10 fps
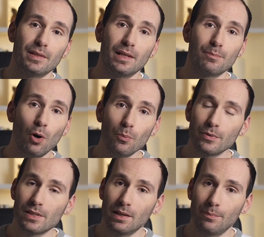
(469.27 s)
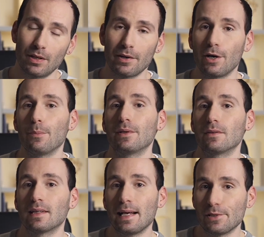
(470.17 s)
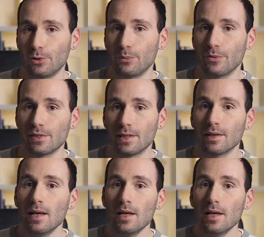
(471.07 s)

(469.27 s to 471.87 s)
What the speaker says: in pop music but are common in classical music.